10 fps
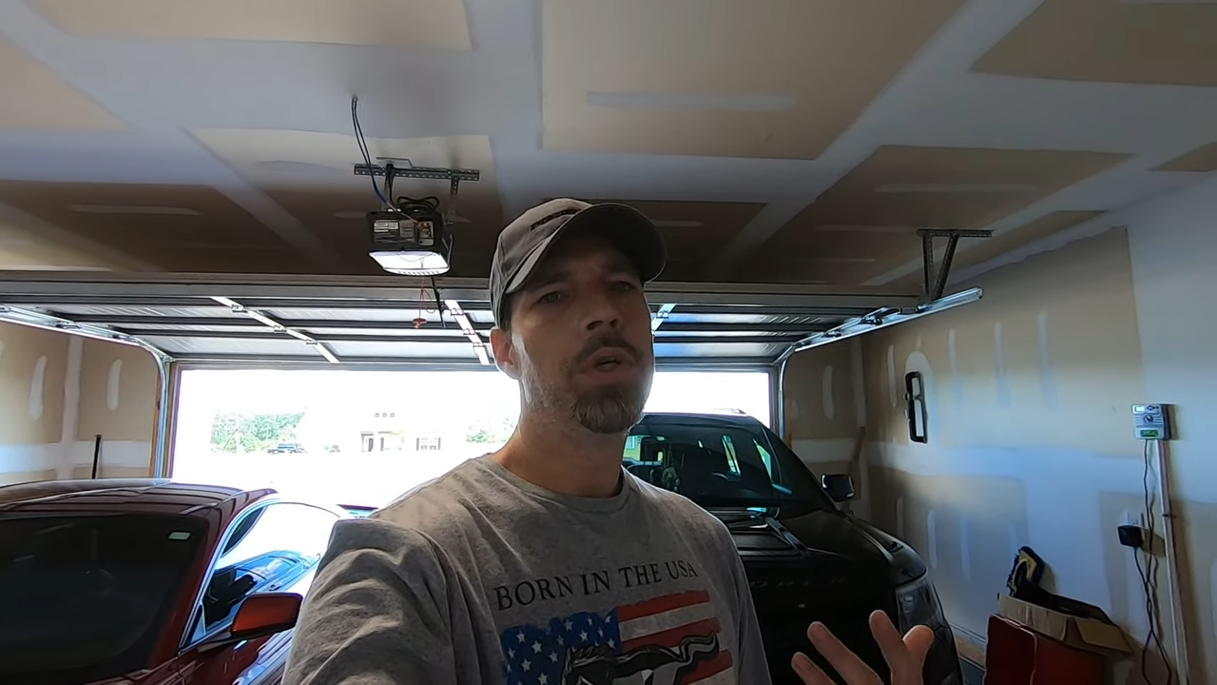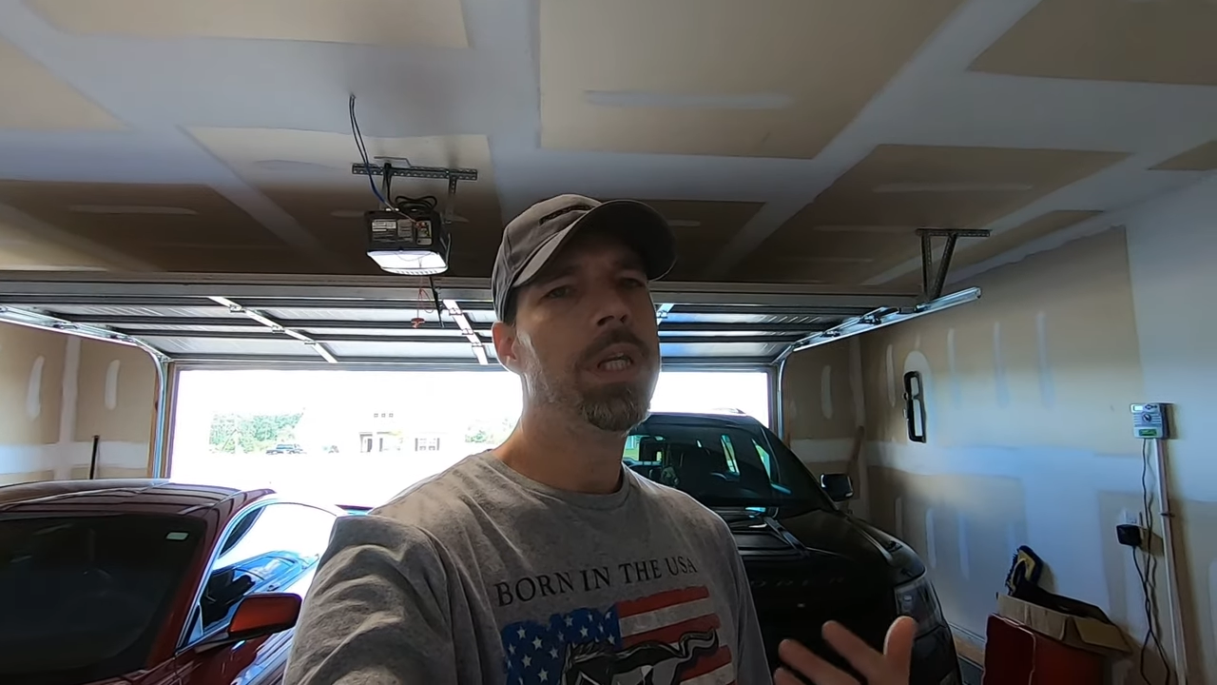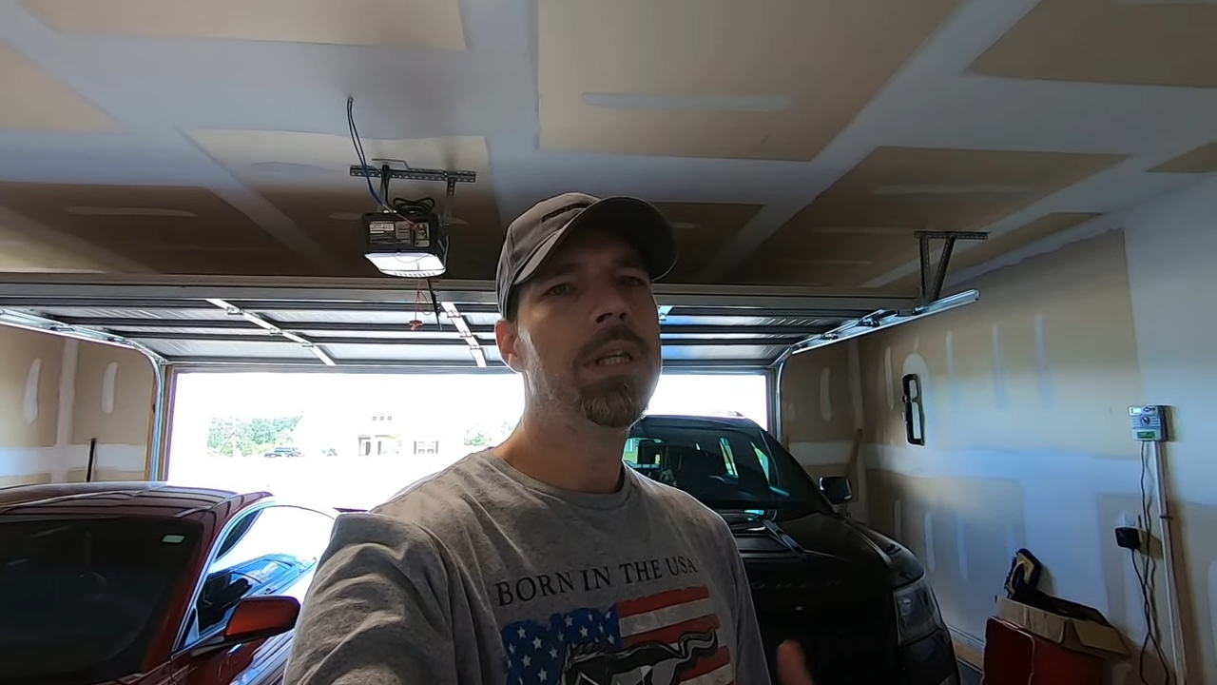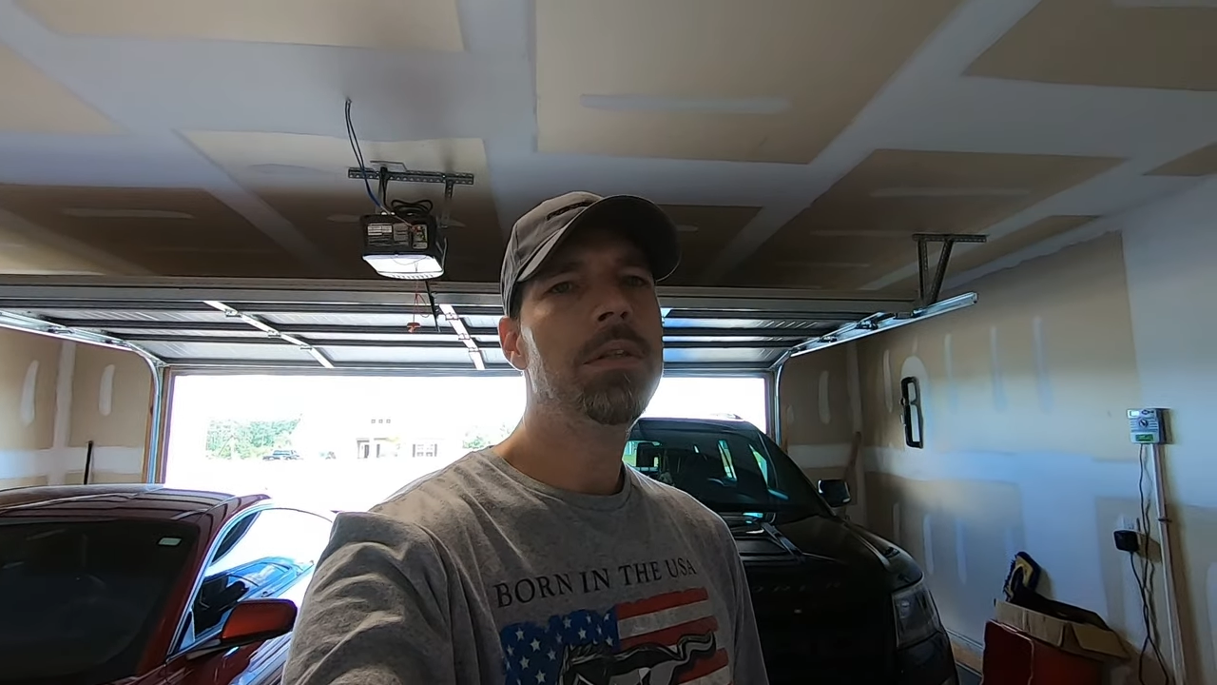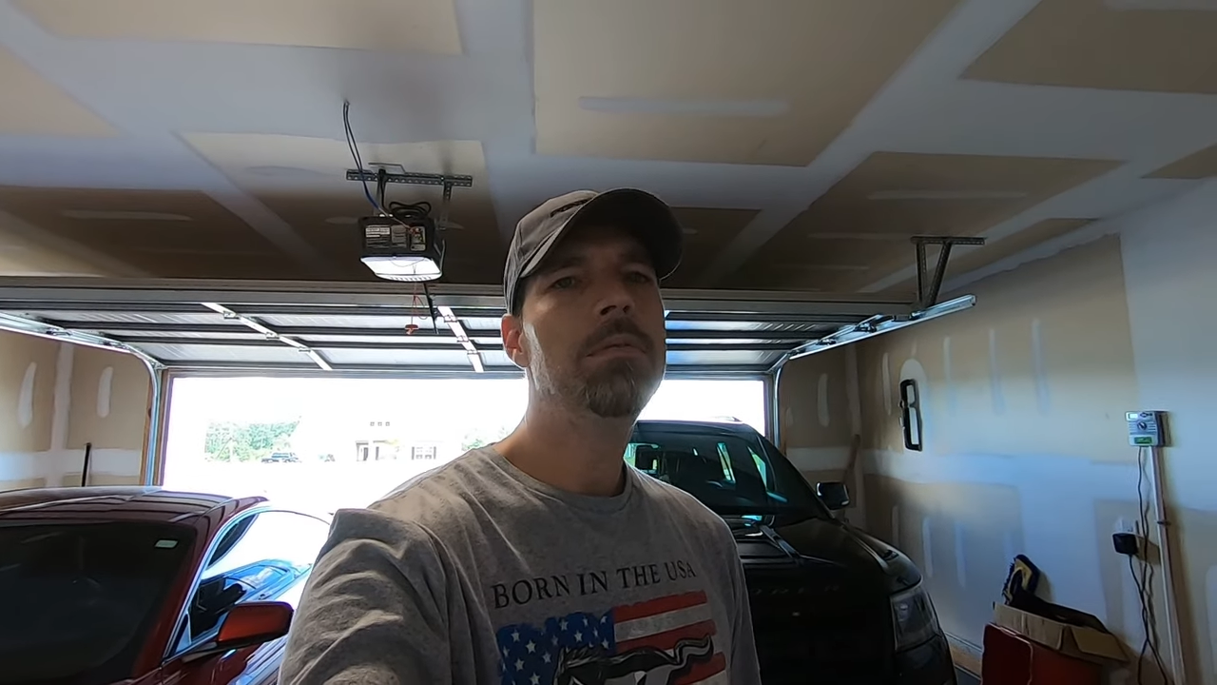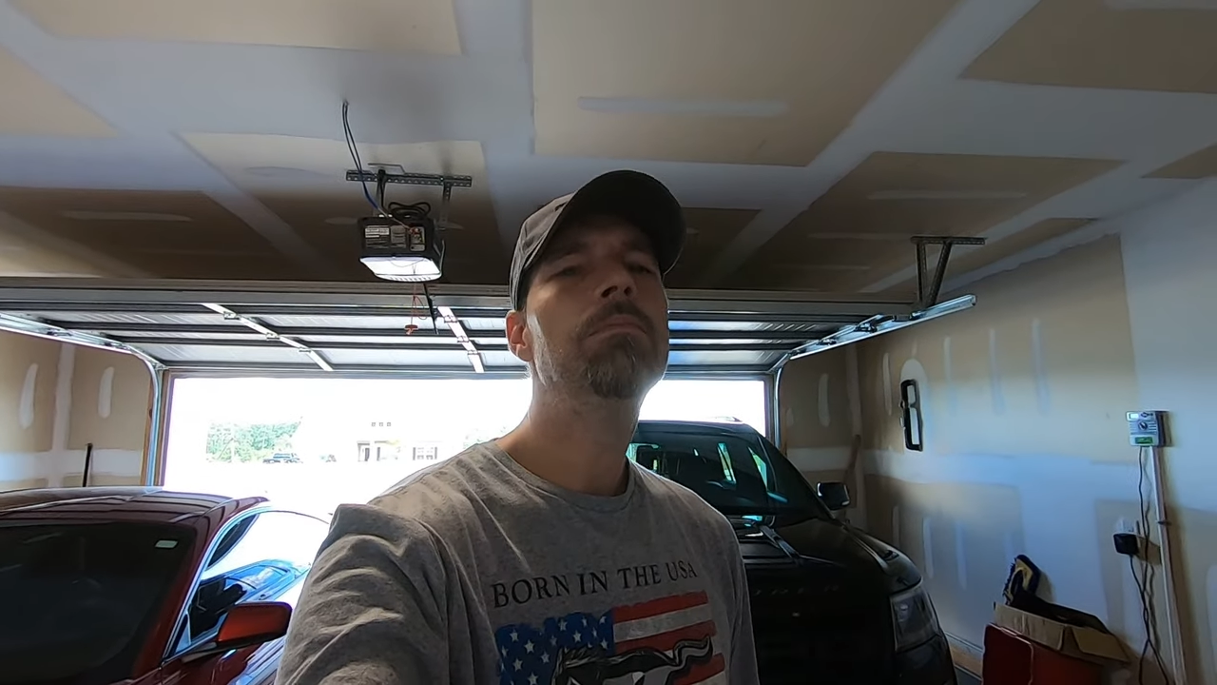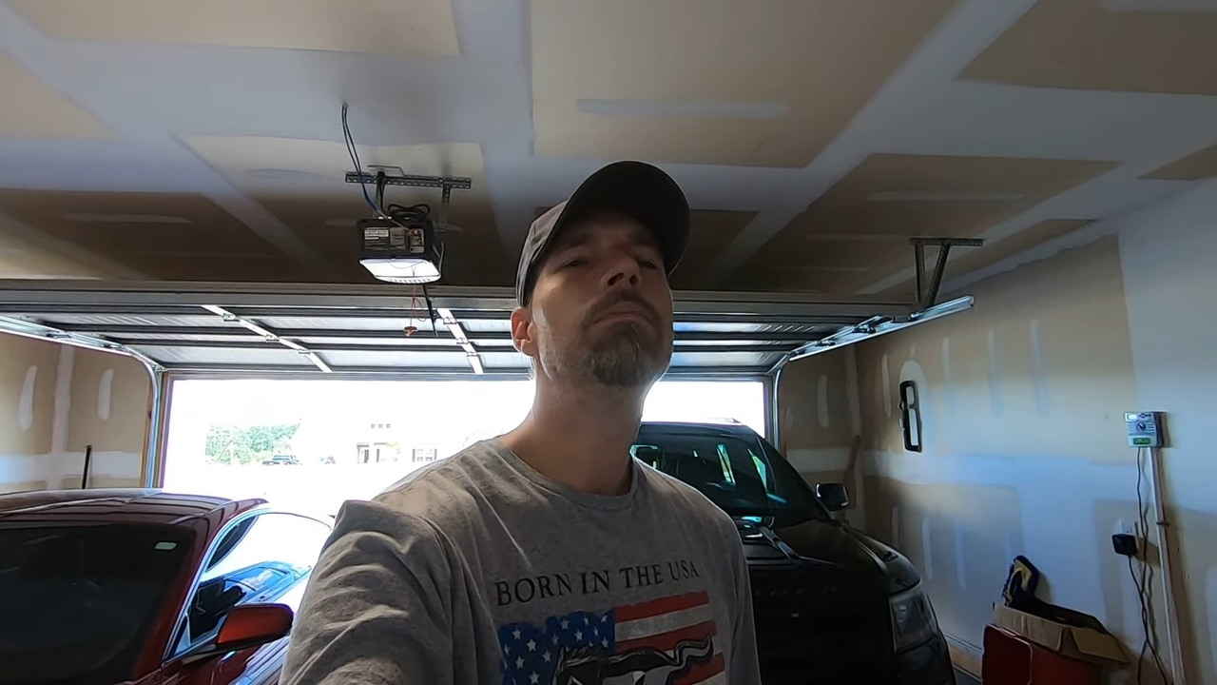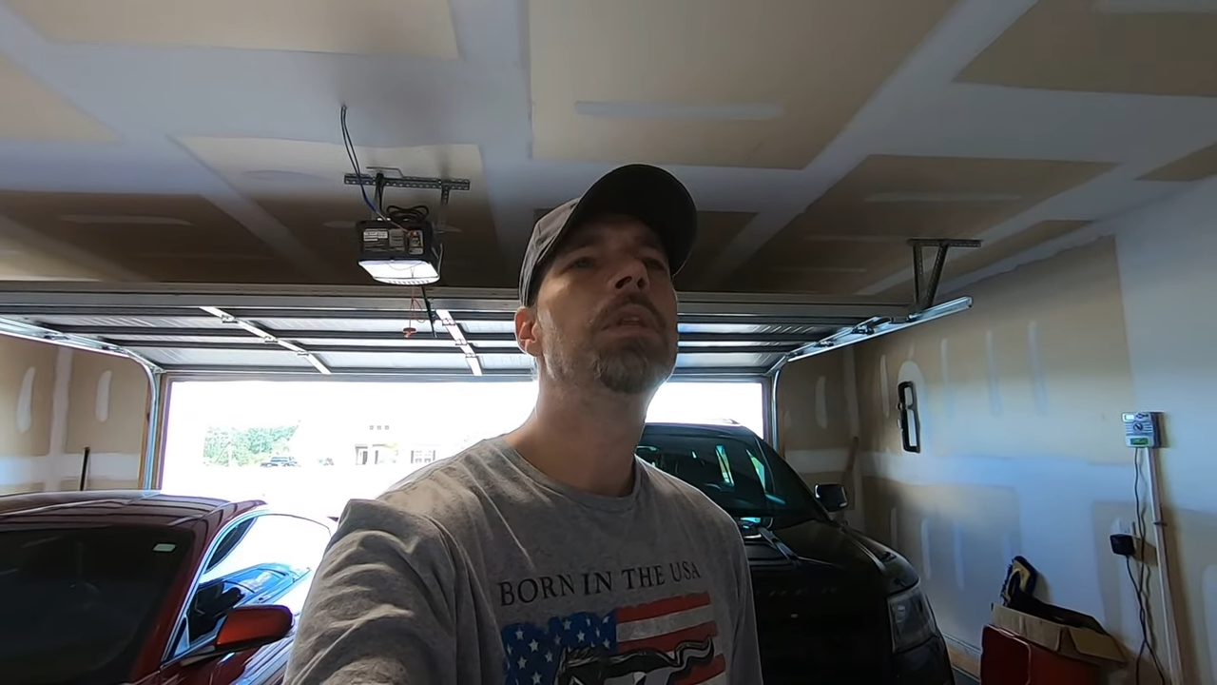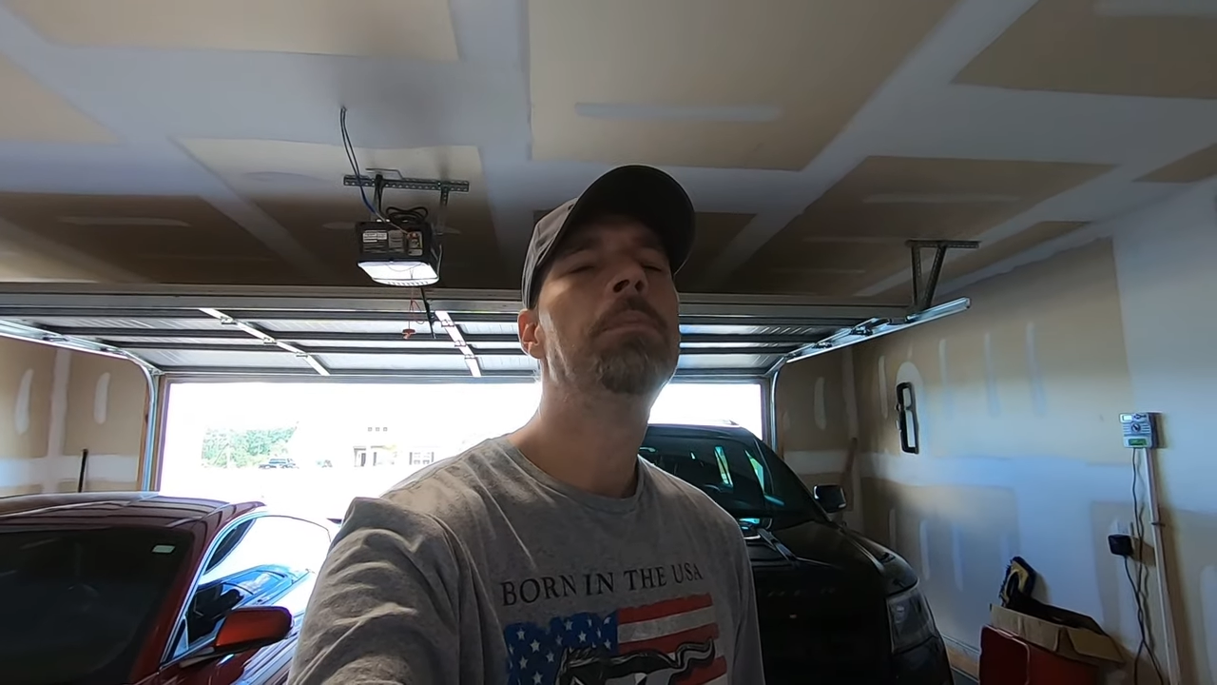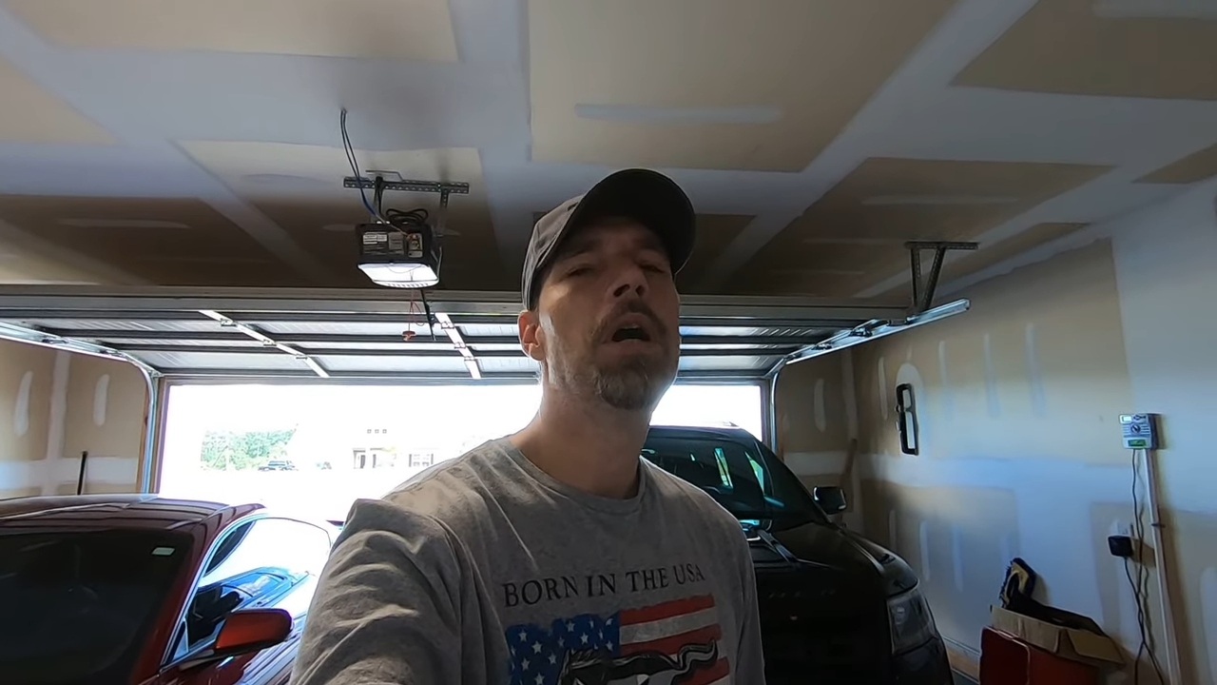and it,
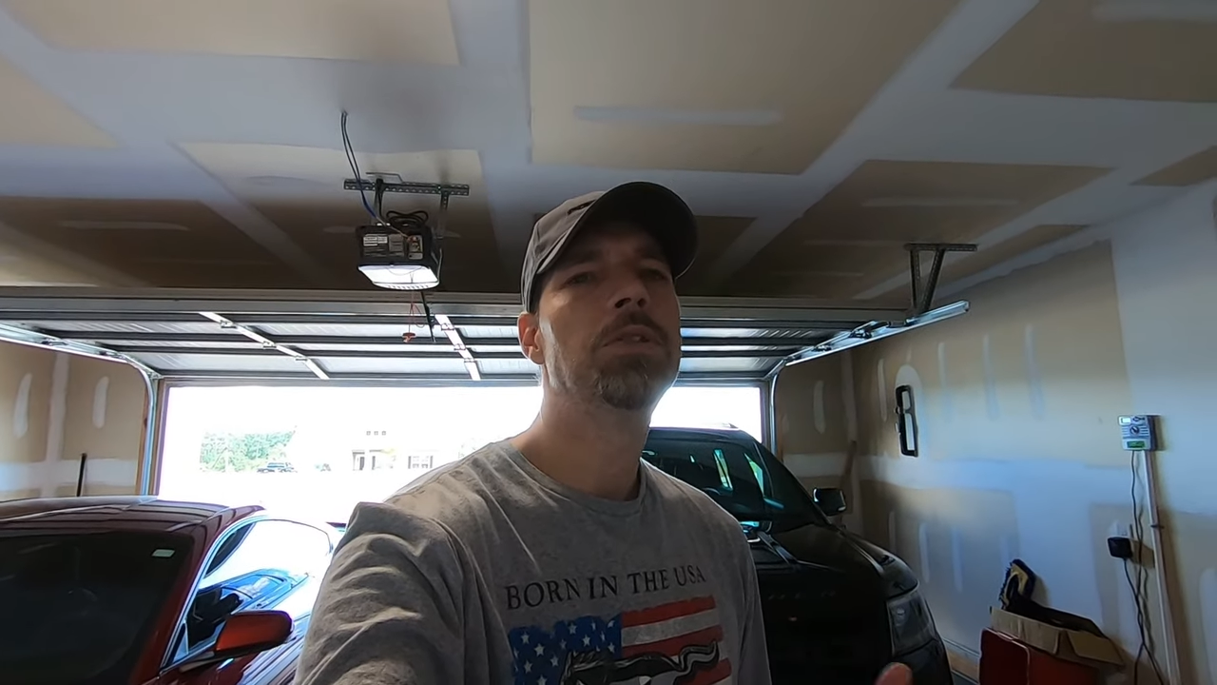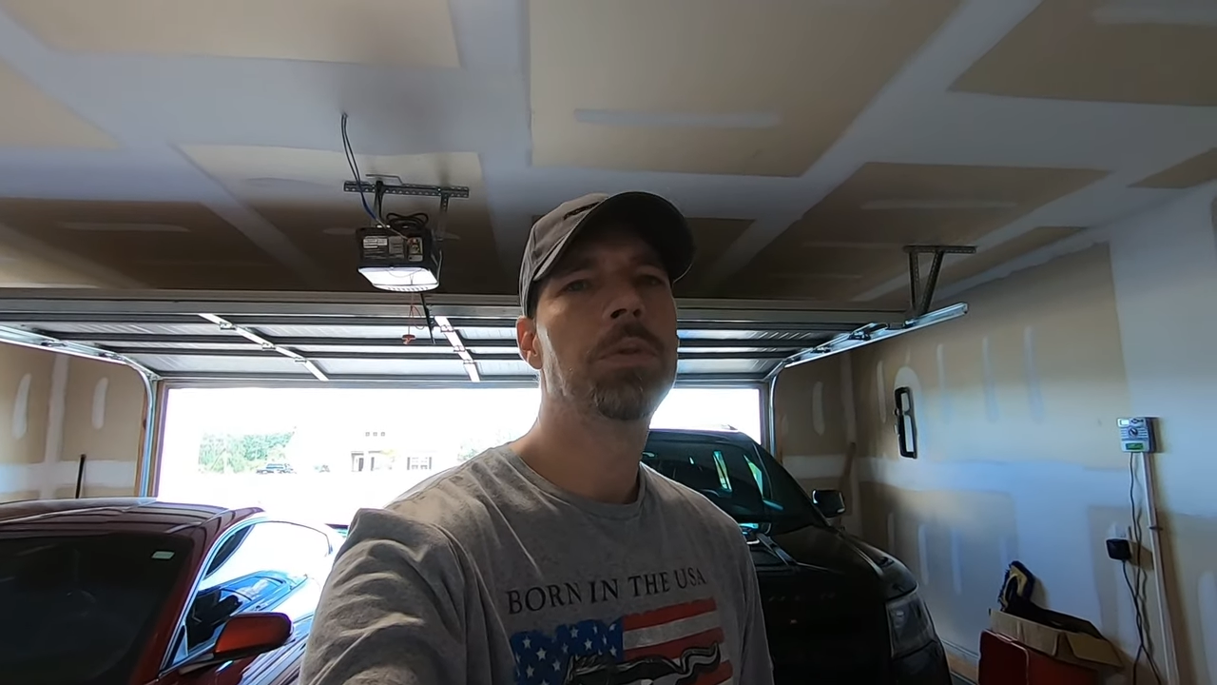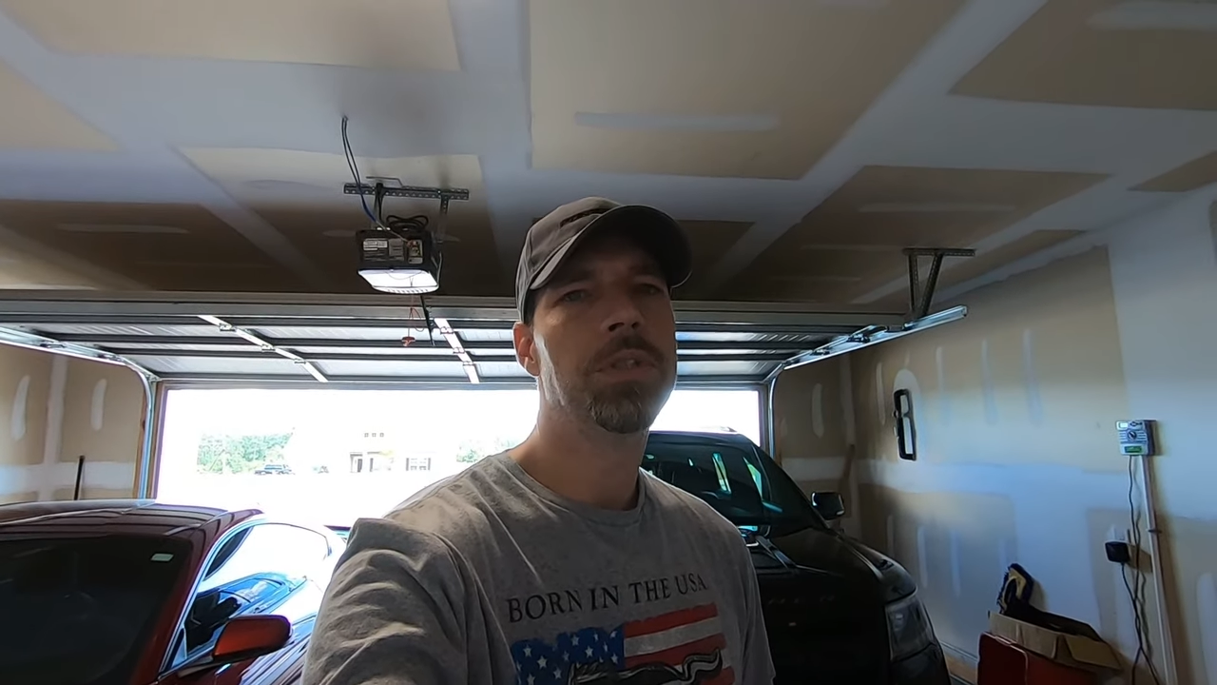the boss